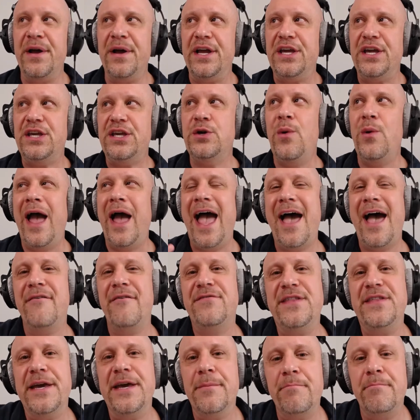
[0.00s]
You
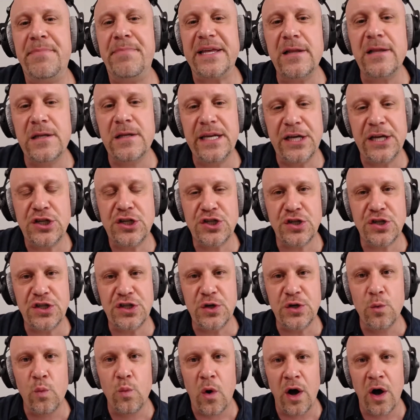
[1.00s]
have the ability, should
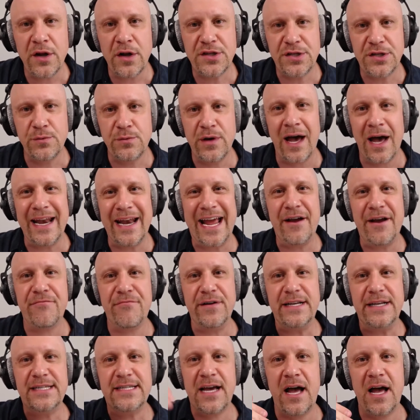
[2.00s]
you want to, not
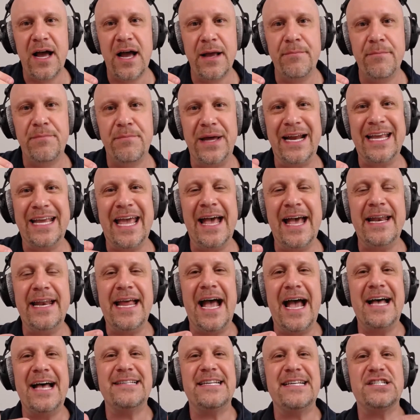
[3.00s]
every time, but again,
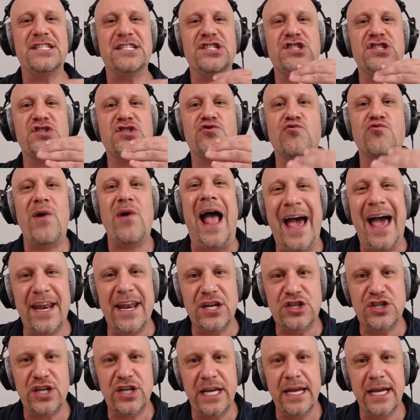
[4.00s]
as a
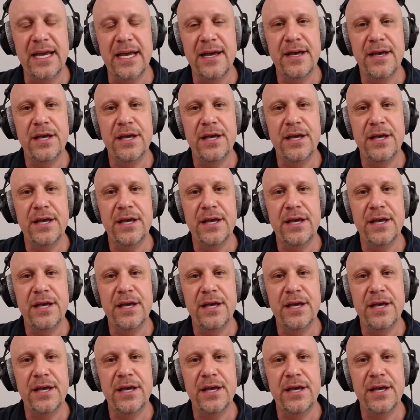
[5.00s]
strategy,